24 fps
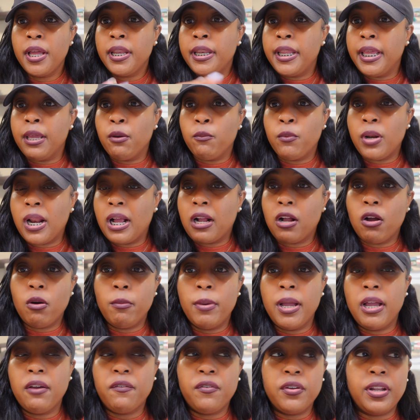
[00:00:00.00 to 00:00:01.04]
then when I go
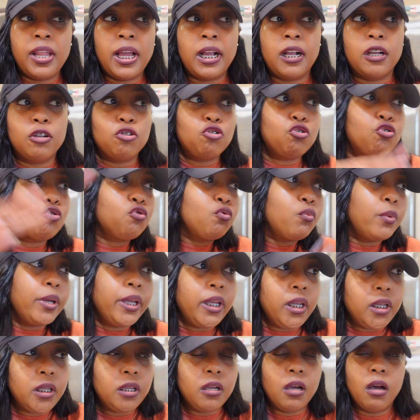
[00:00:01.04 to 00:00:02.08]
back for like a
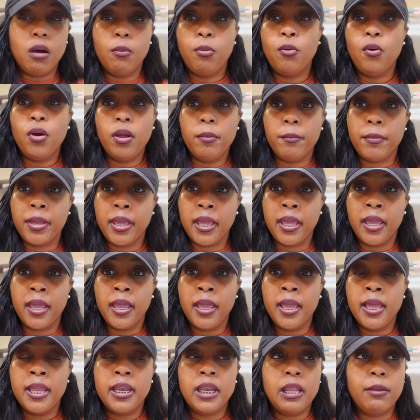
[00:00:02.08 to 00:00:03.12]
2-week appointment,
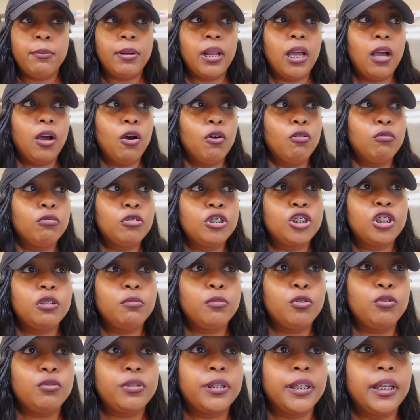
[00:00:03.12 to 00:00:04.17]
they be like, oh, she
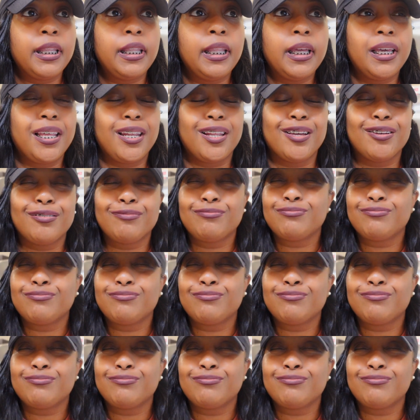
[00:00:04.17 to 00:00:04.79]
moved to Atlanta.